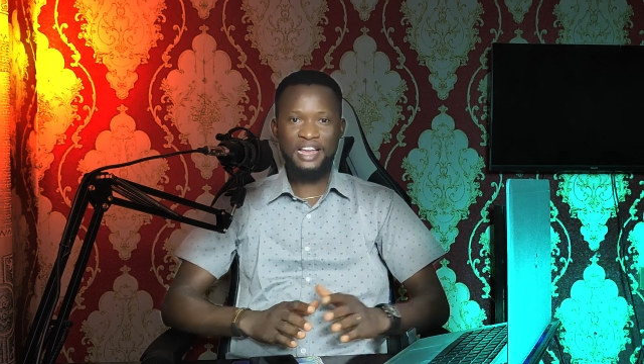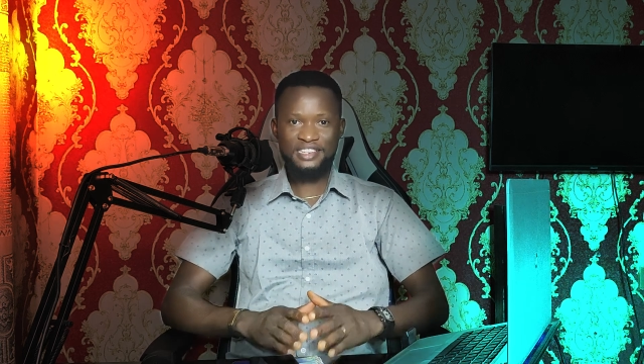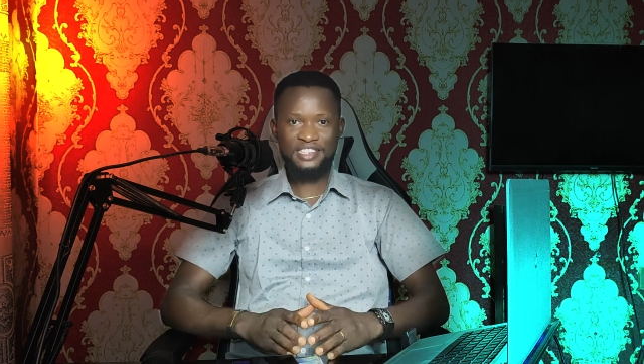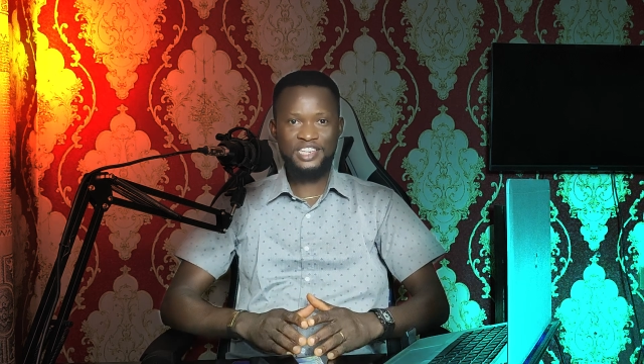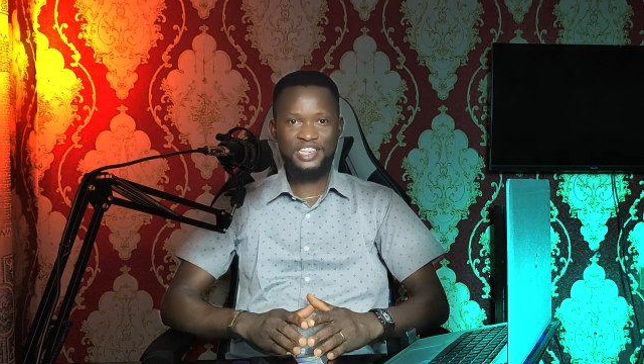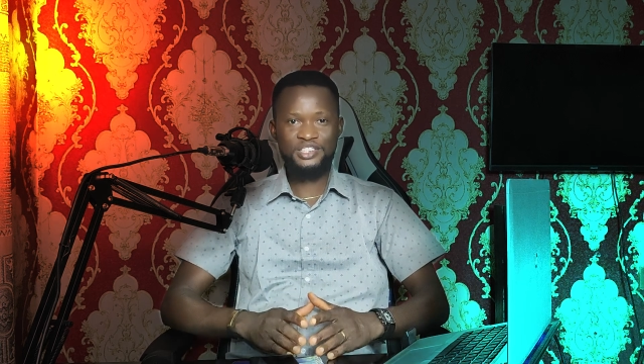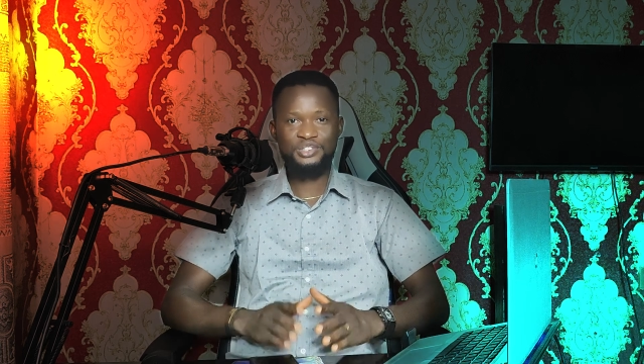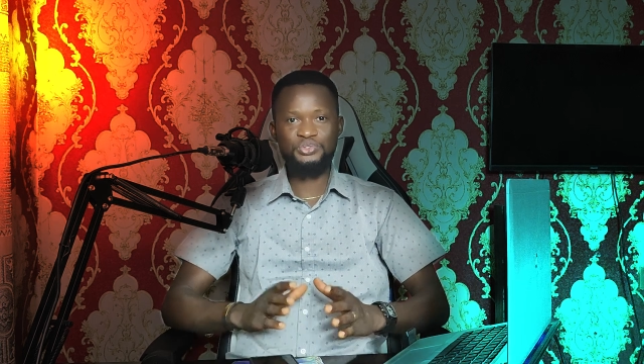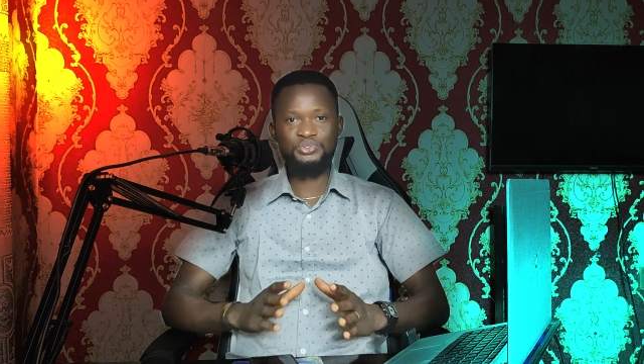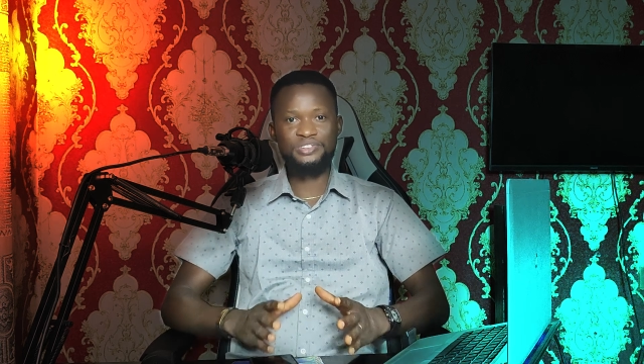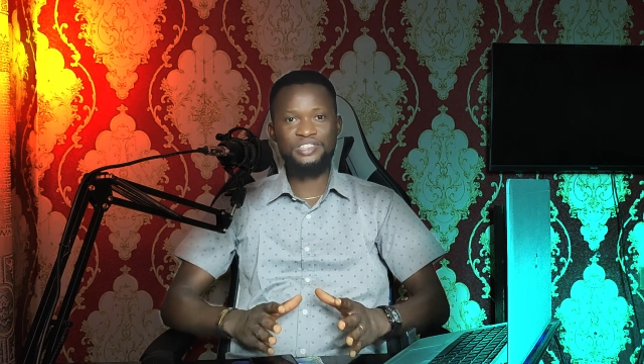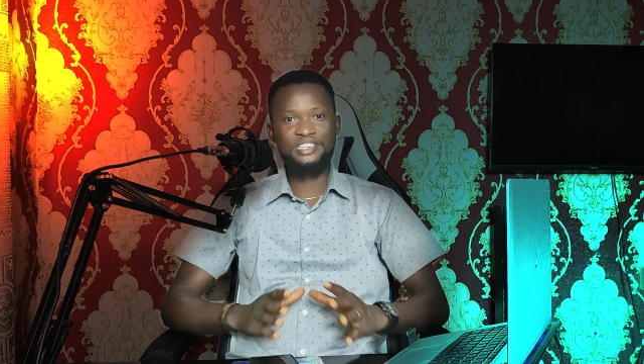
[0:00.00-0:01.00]
exchange
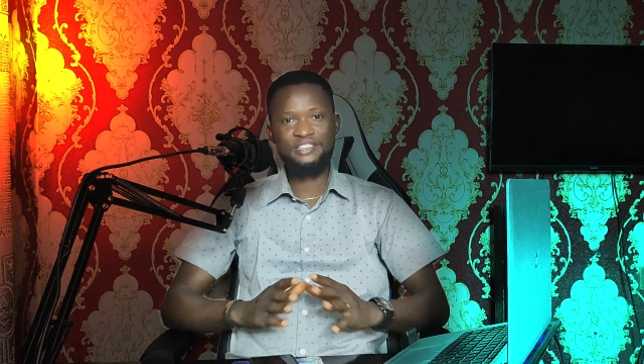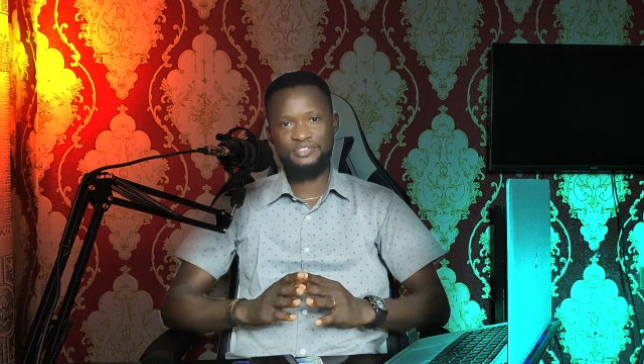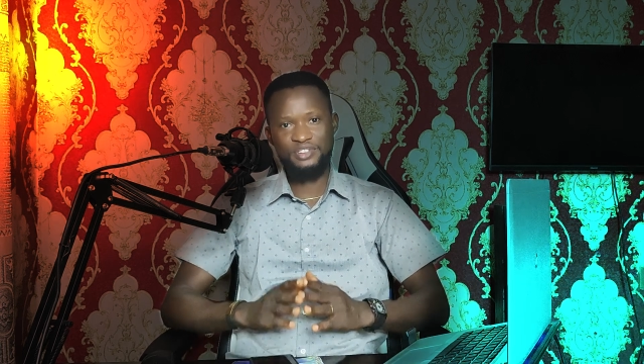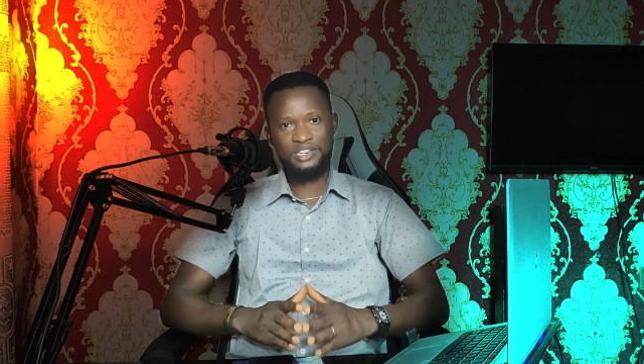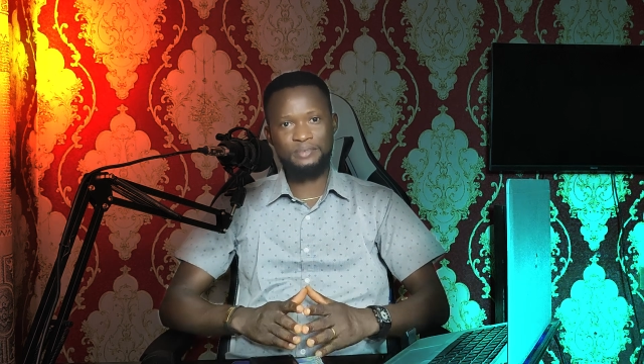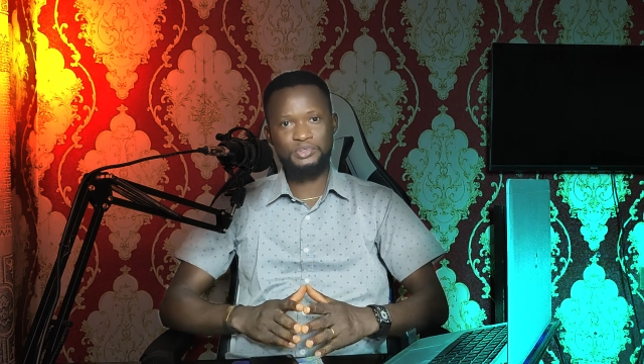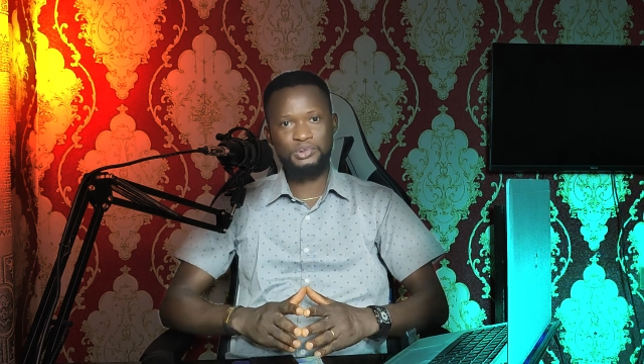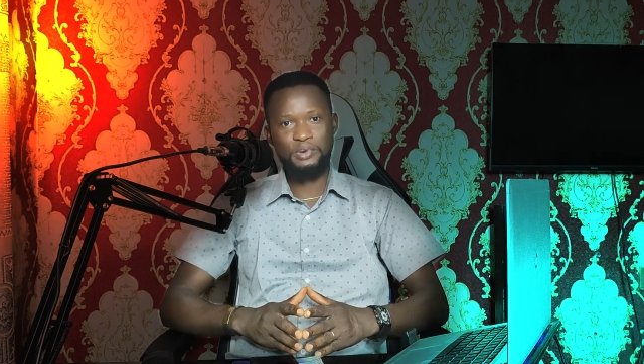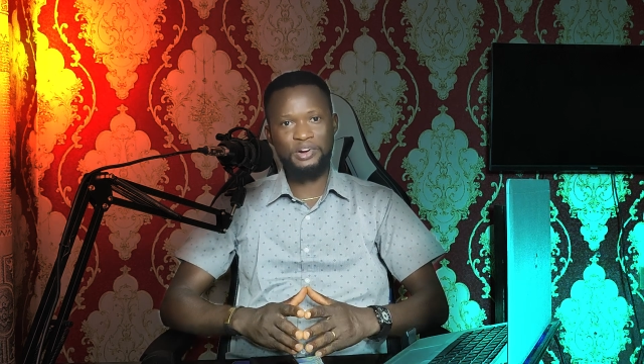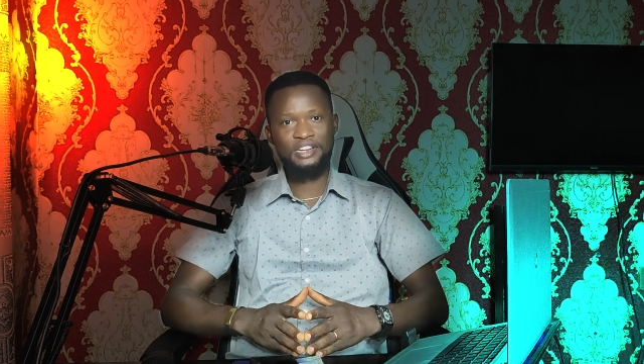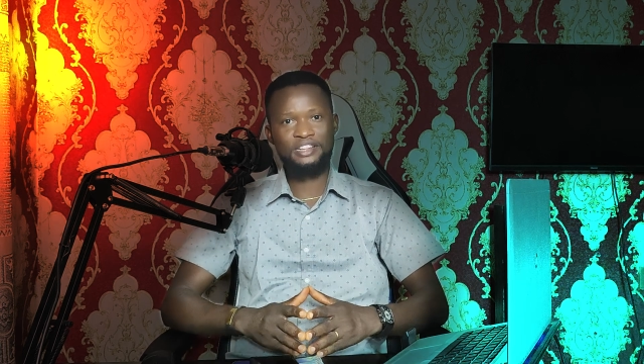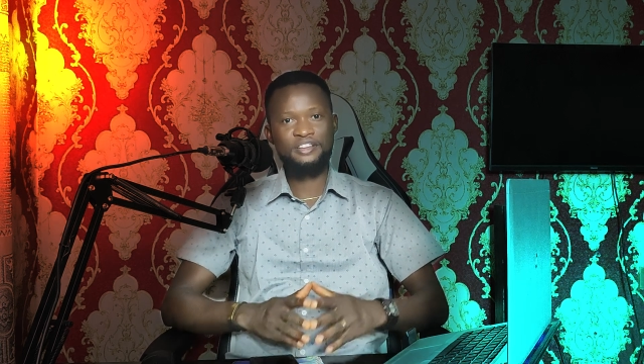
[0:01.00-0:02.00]
to receive your crypto
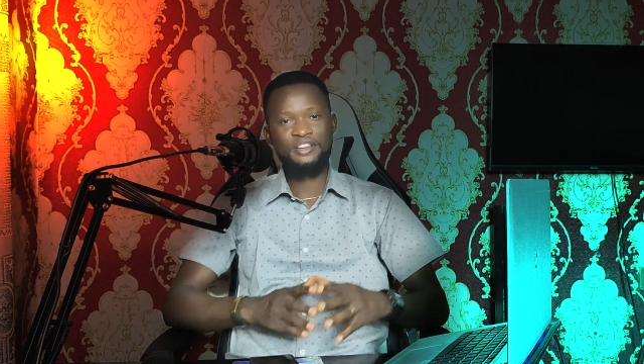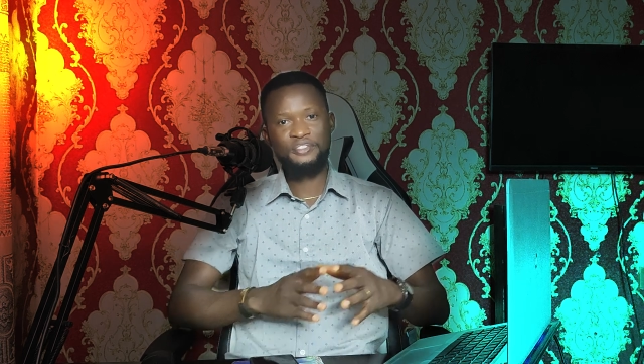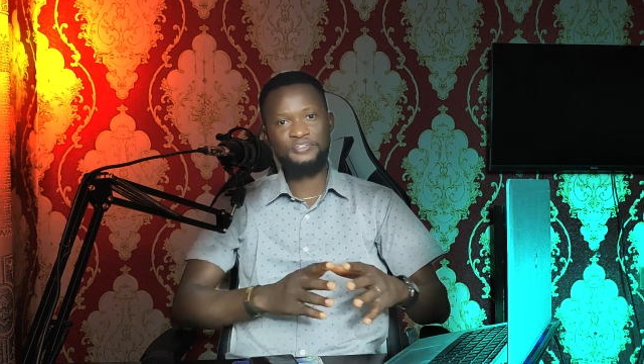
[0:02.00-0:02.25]
money